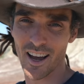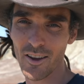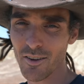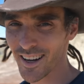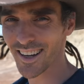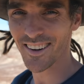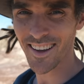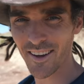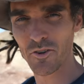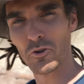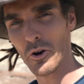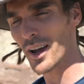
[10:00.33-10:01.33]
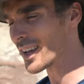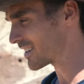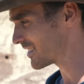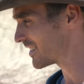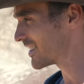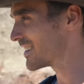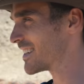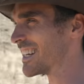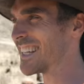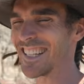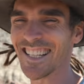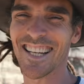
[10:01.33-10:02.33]
go, I got it, all right.
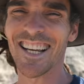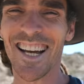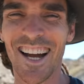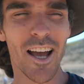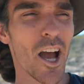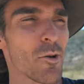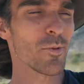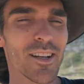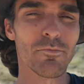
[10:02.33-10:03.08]
I hope we